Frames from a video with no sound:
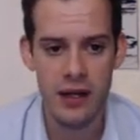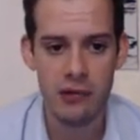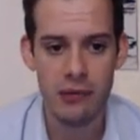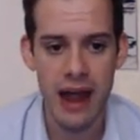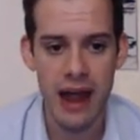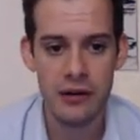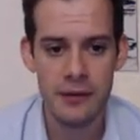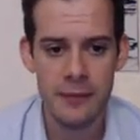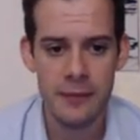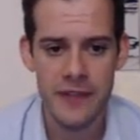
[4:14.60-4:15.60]
but rather
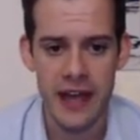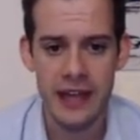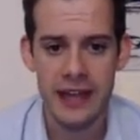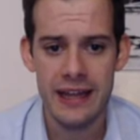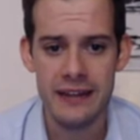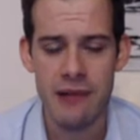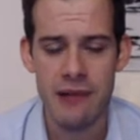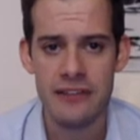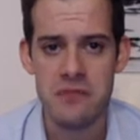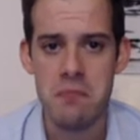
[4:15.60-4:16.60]
that the
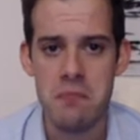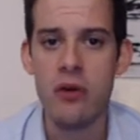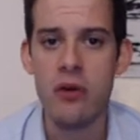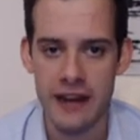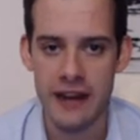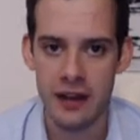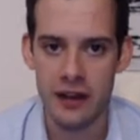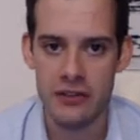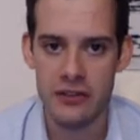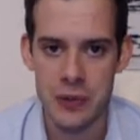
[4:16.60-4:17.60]
rat is motivated
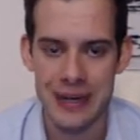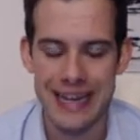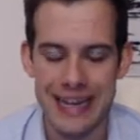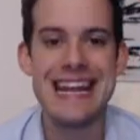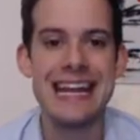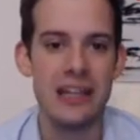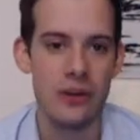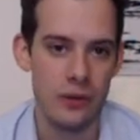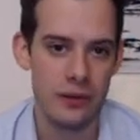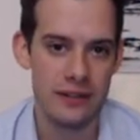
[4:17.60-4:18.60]
to
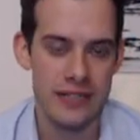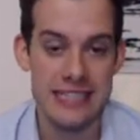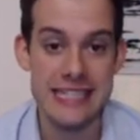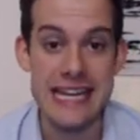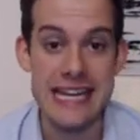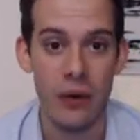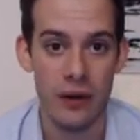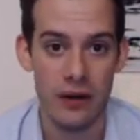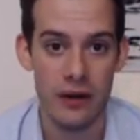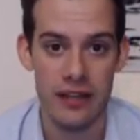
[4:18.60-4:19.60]
continue to seek
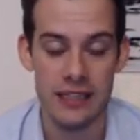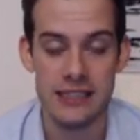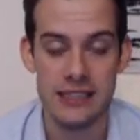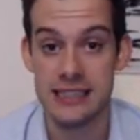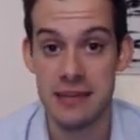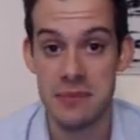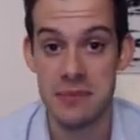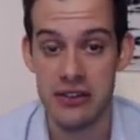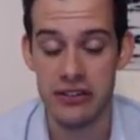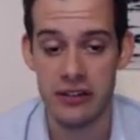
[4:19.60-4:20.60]
out this
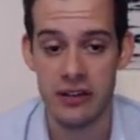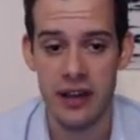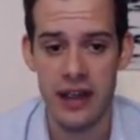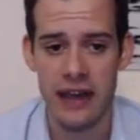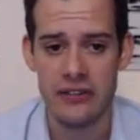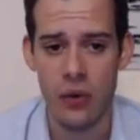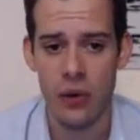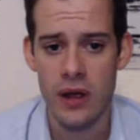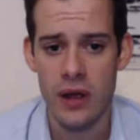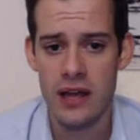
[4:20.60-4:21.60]
stimulation. And so
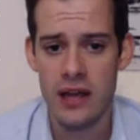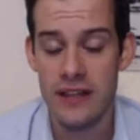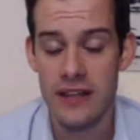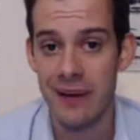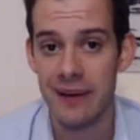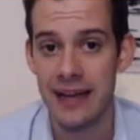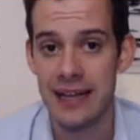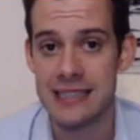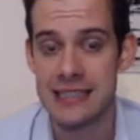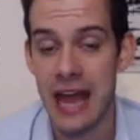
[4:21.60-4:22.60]
this area
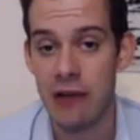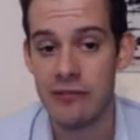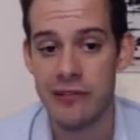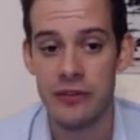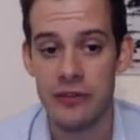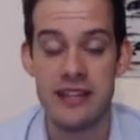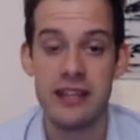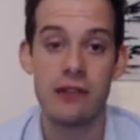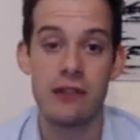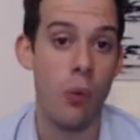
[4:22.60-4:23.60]
is now referred to as
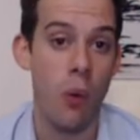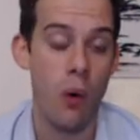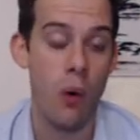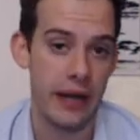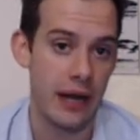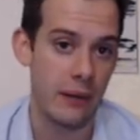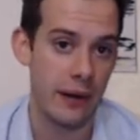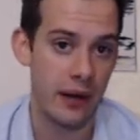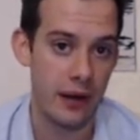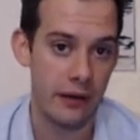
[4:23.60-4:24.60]
the reward
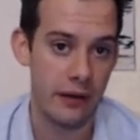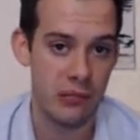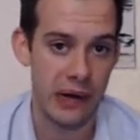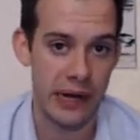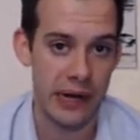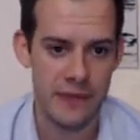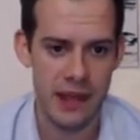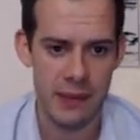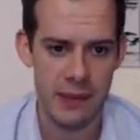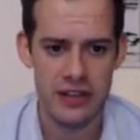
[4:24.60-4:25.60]
area of the brain
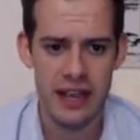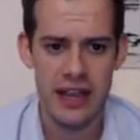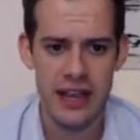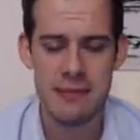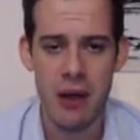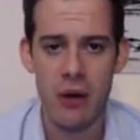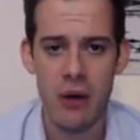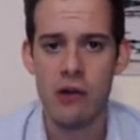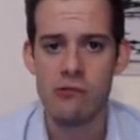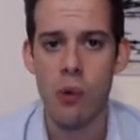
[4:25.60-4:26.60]
because it's about
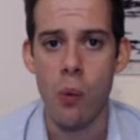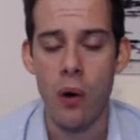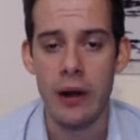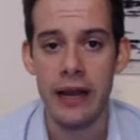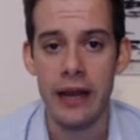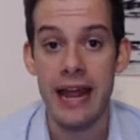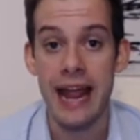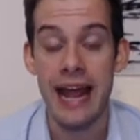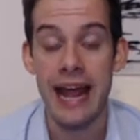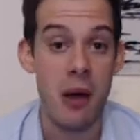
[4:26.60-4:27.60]
rewarding
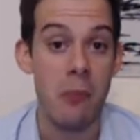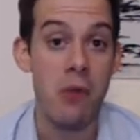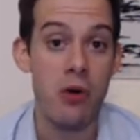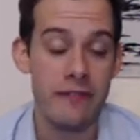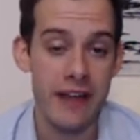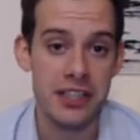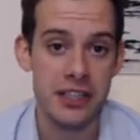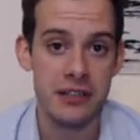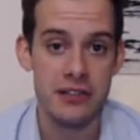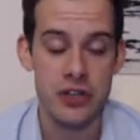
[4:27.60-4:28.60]
and it's about
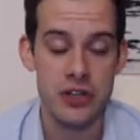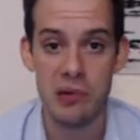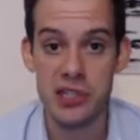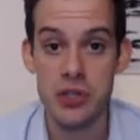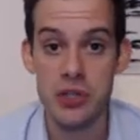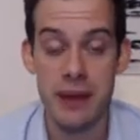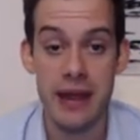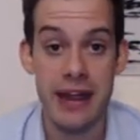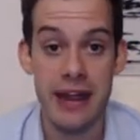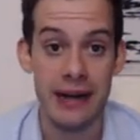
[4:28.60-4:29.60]
motivation to pursue the
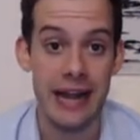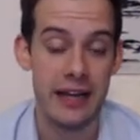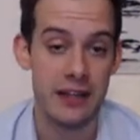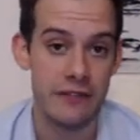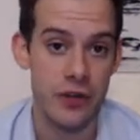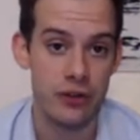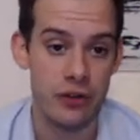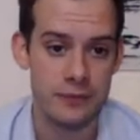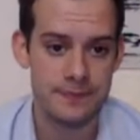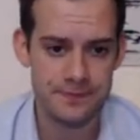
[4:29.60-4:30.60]
behavior again in the
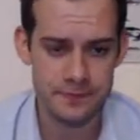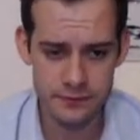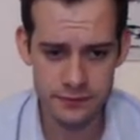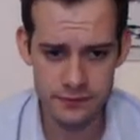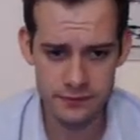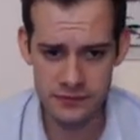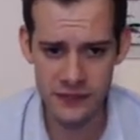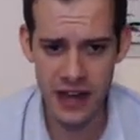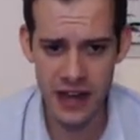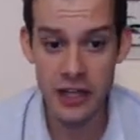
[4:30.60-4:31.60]
future.
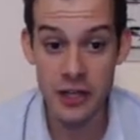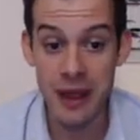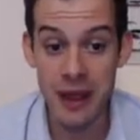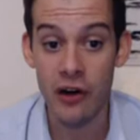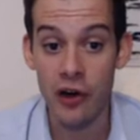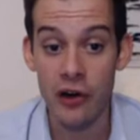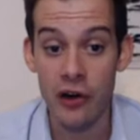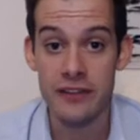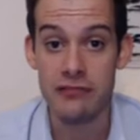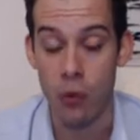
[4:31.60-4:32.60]
Now, you may have heard
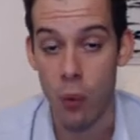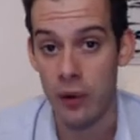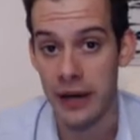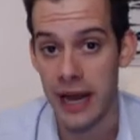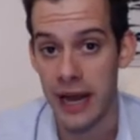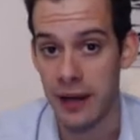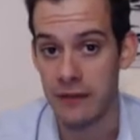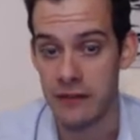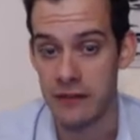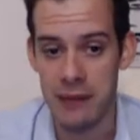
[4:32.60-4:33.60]
of this reward area
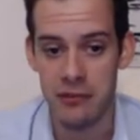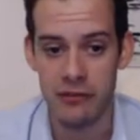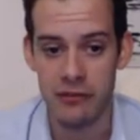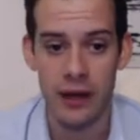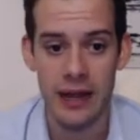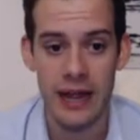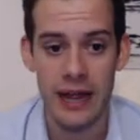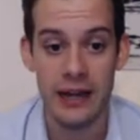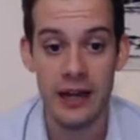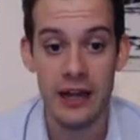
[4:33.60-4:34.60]
of the brain before,
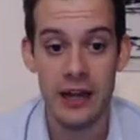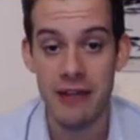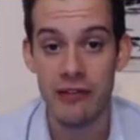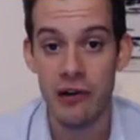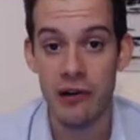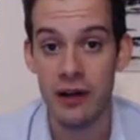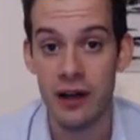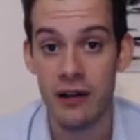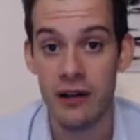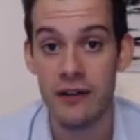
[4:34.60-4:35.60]
and you may have heard
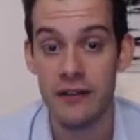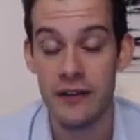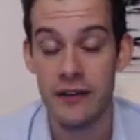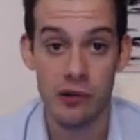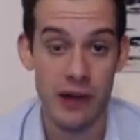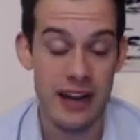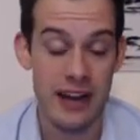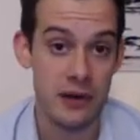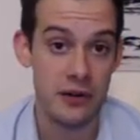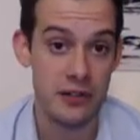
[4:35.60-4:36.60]
of the
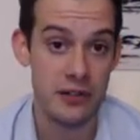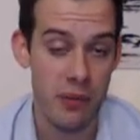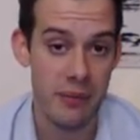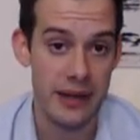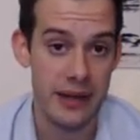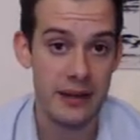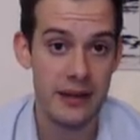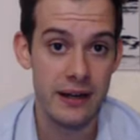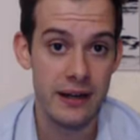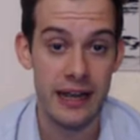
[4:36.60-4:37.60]
neurotransmitter dopamine
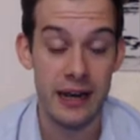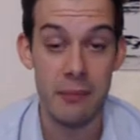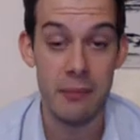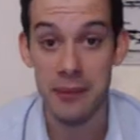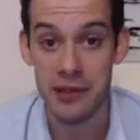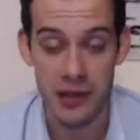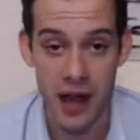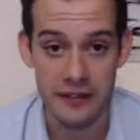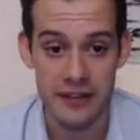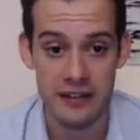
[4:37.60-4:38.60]
in a popular
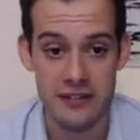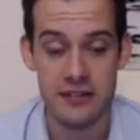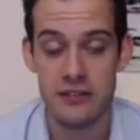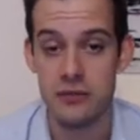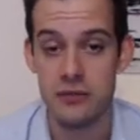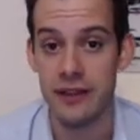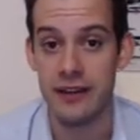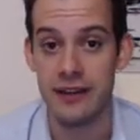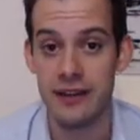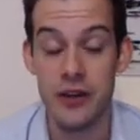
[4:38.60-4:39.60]
context. This is one of the
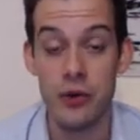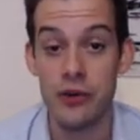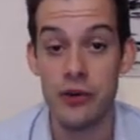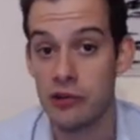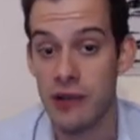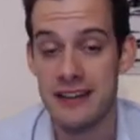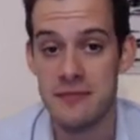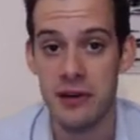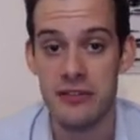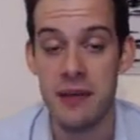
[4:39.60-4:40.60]
few
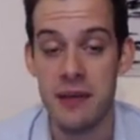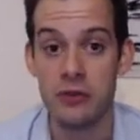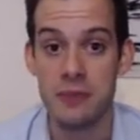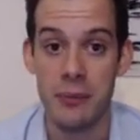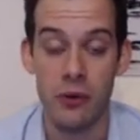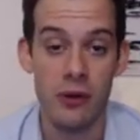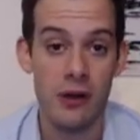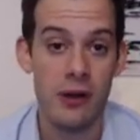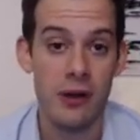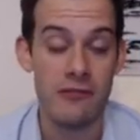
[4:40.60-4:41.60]
neurotransmitters that most people
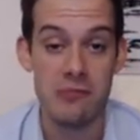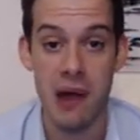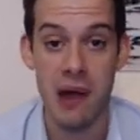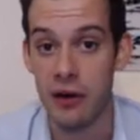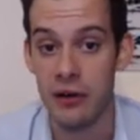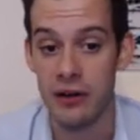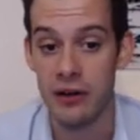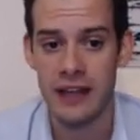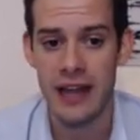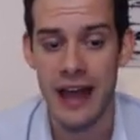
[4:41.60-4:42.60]
have probably heard of.
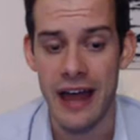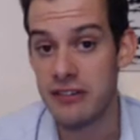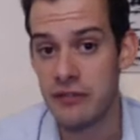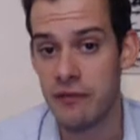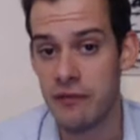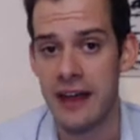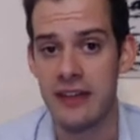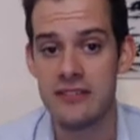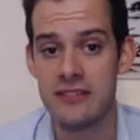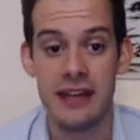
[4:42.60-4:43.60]
And the reason for that
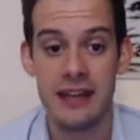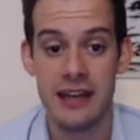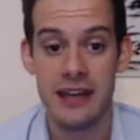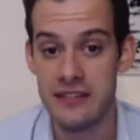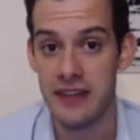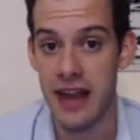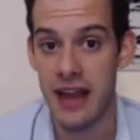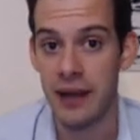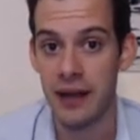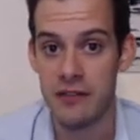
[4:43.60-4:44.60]
is that this
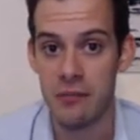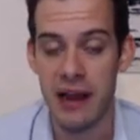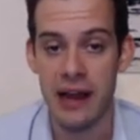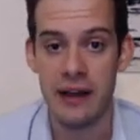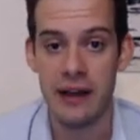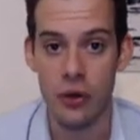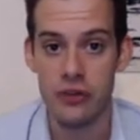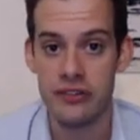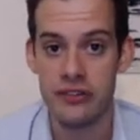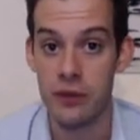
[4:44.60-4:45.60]
area of the brain
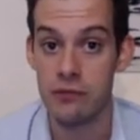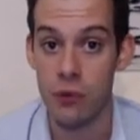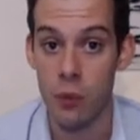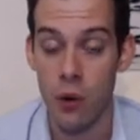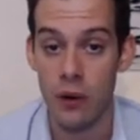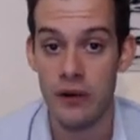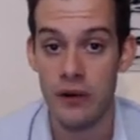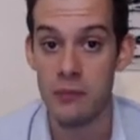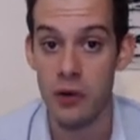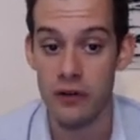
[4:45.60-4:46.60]
associated with rewards
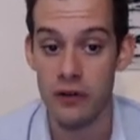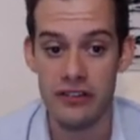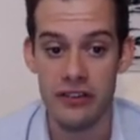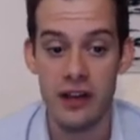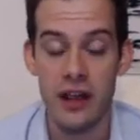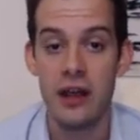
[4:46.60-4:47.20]
and motivation